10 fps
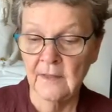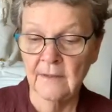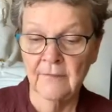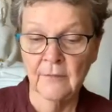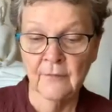
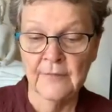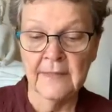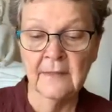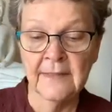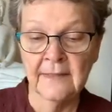of the
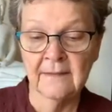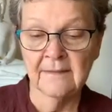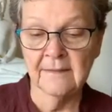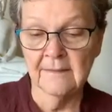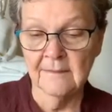
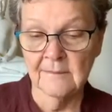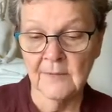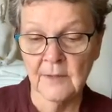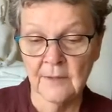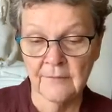feelings,
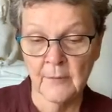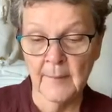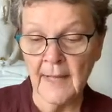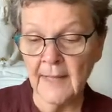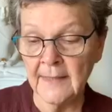of the
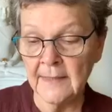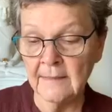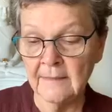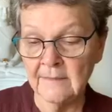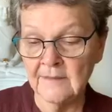
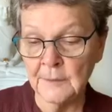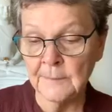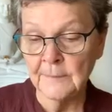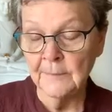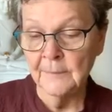mind,
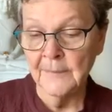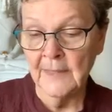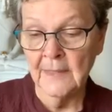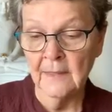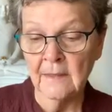
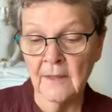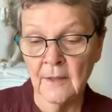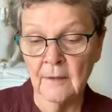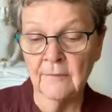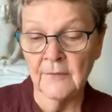and
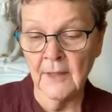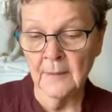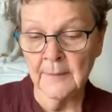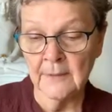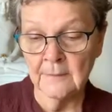of
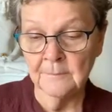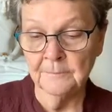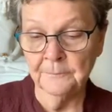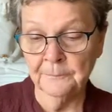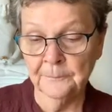Dhamma.
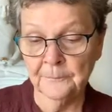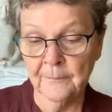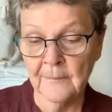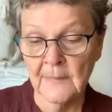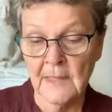
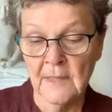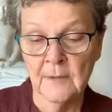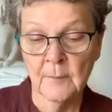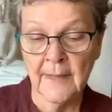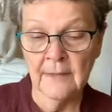
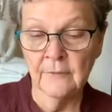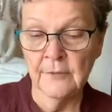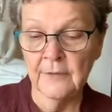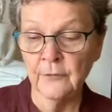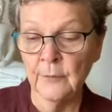
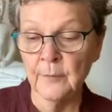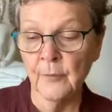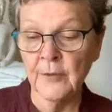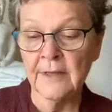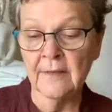Mindfulness with
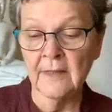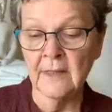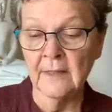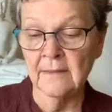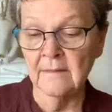
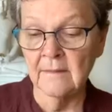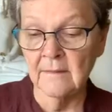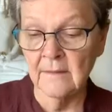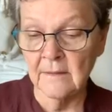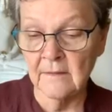breathing is a
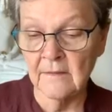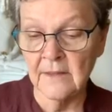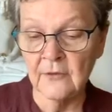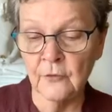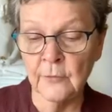
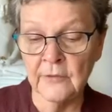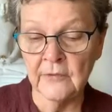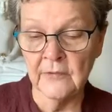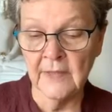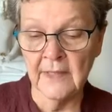
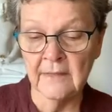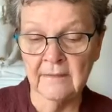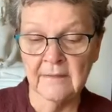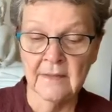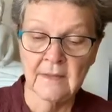continuous
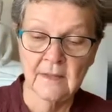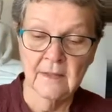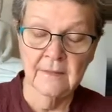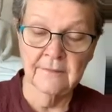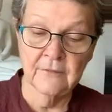taste
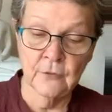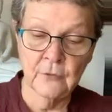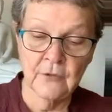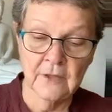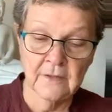of
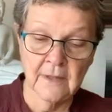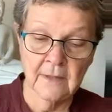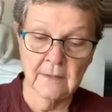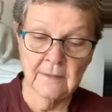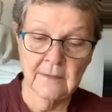
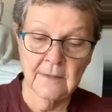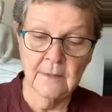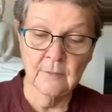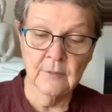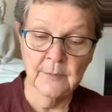sunyata
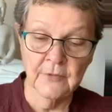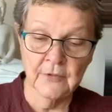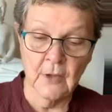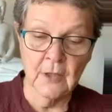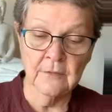from
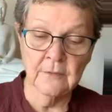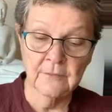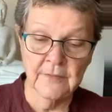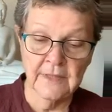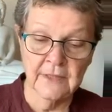start to
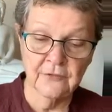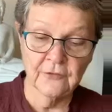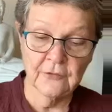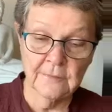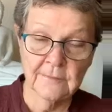finish.